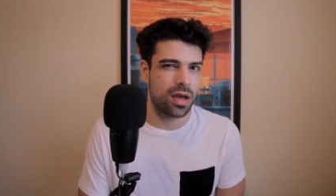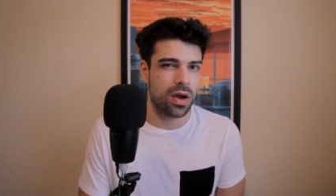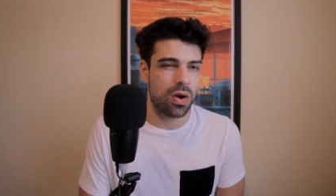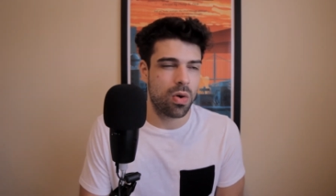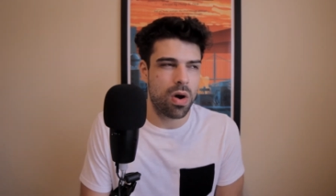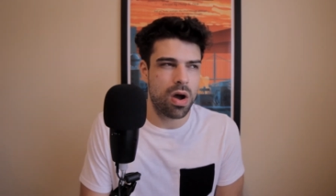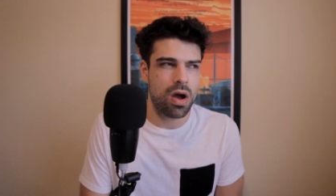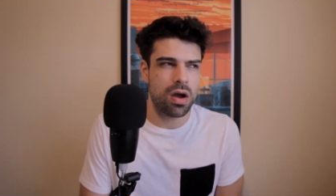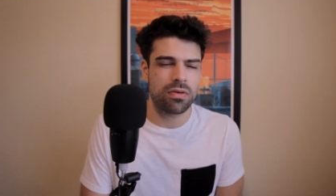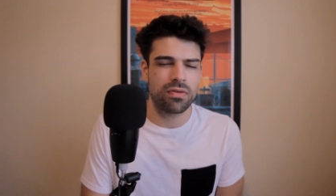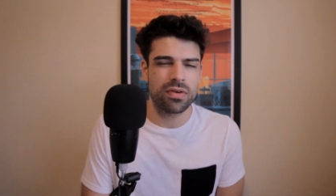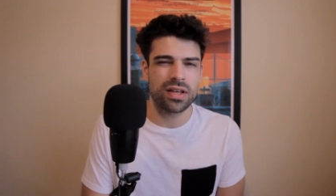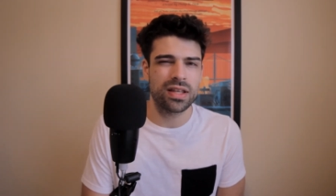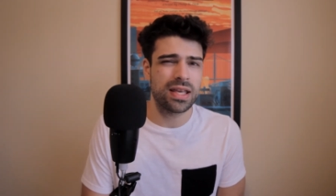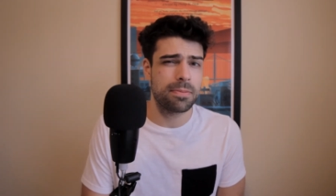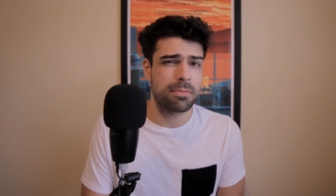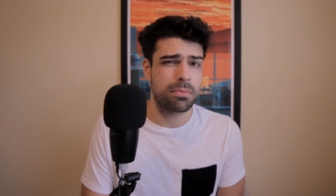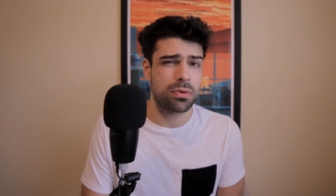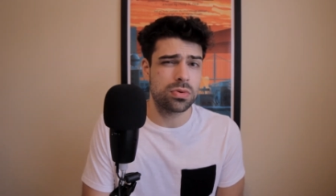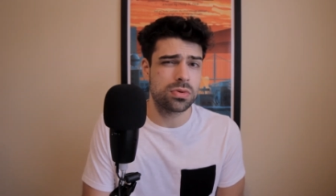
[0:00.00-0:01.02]
Kuang
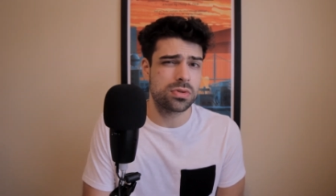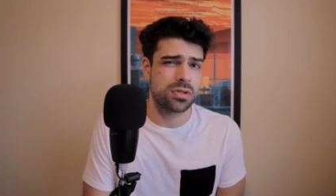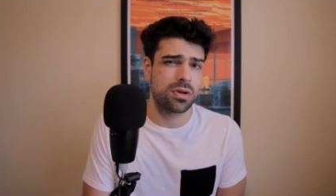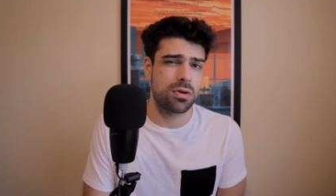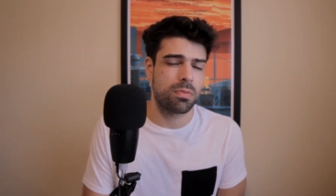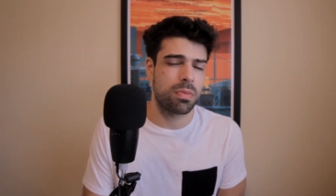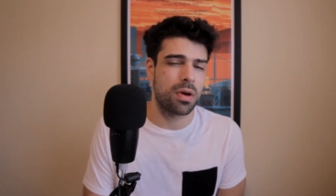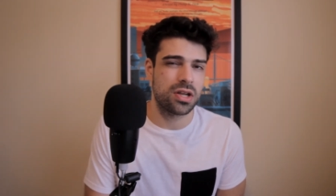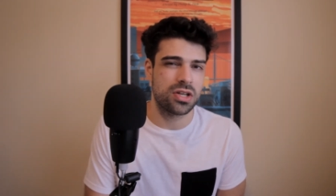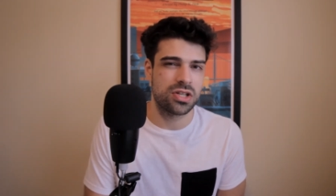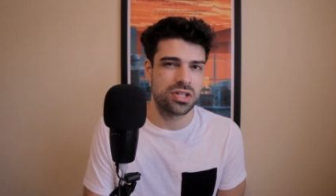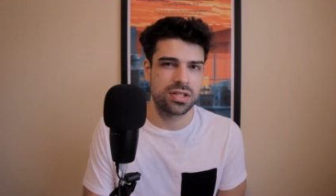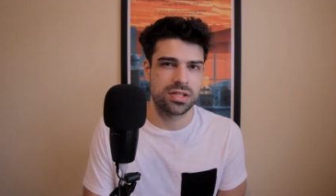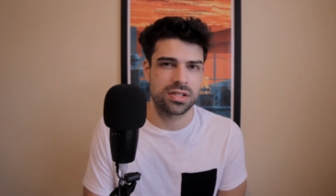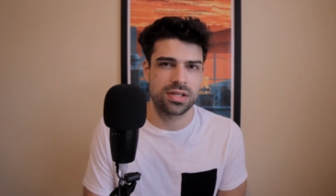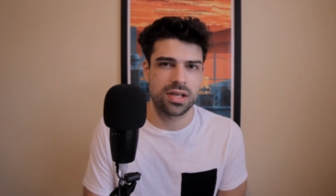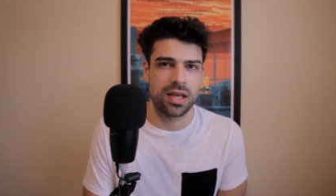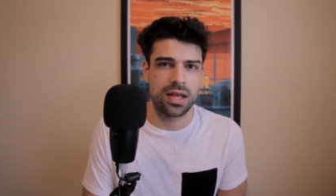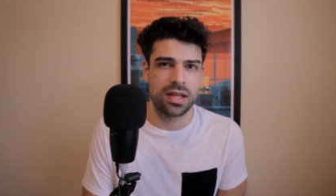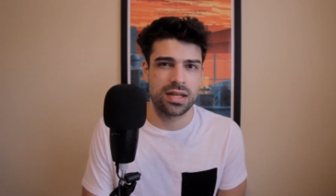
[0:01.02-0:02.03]
really pulls no
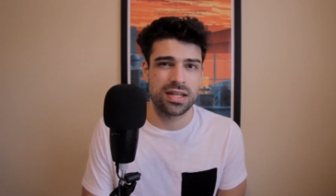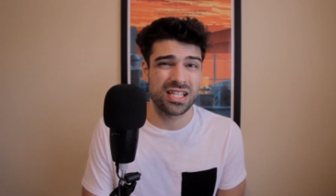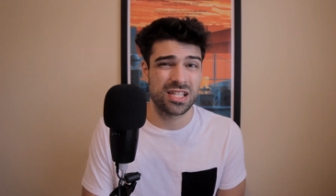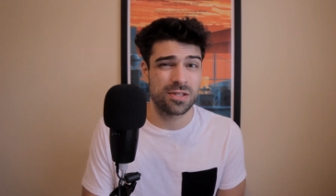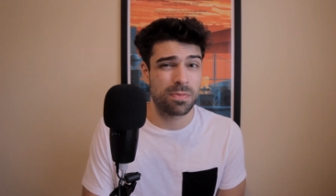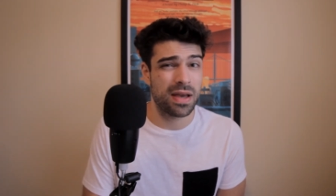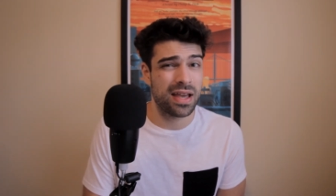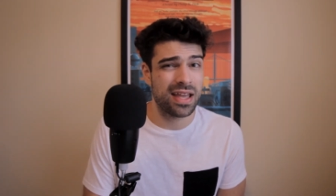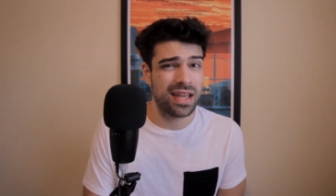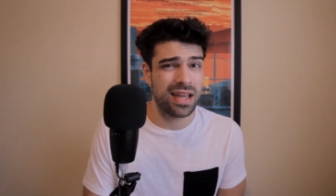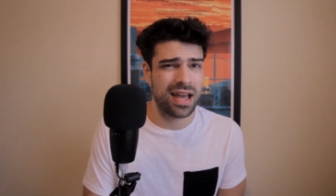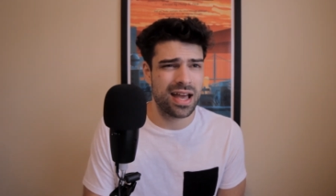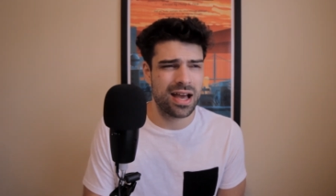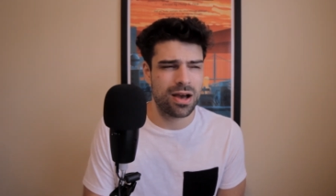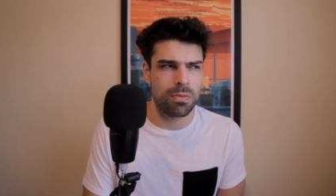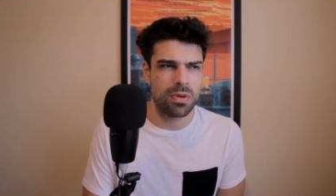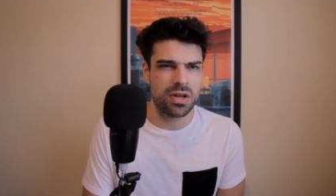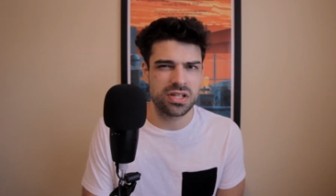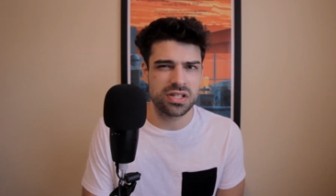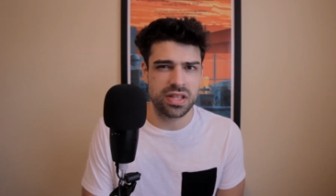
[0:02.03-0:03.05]
punches, despite how
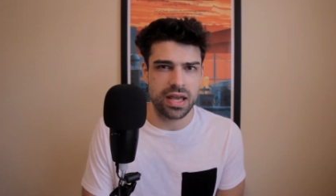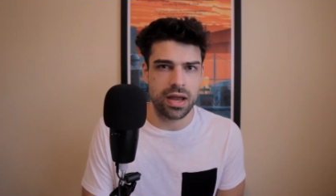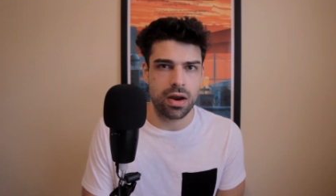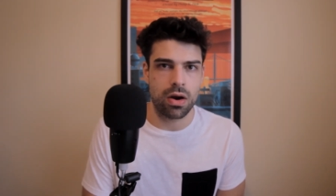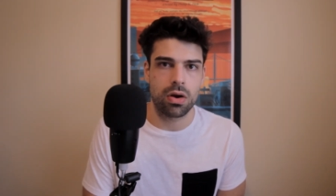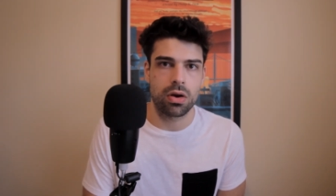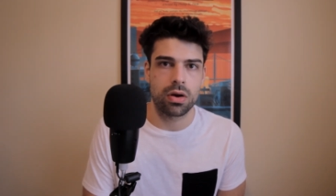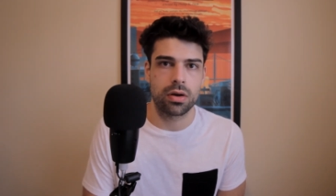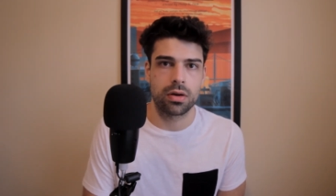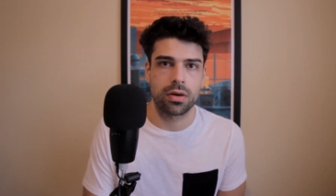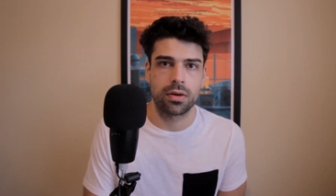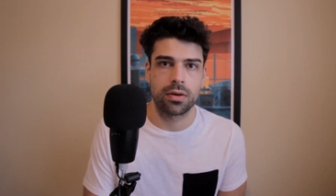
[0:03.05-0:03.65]
much they hurt.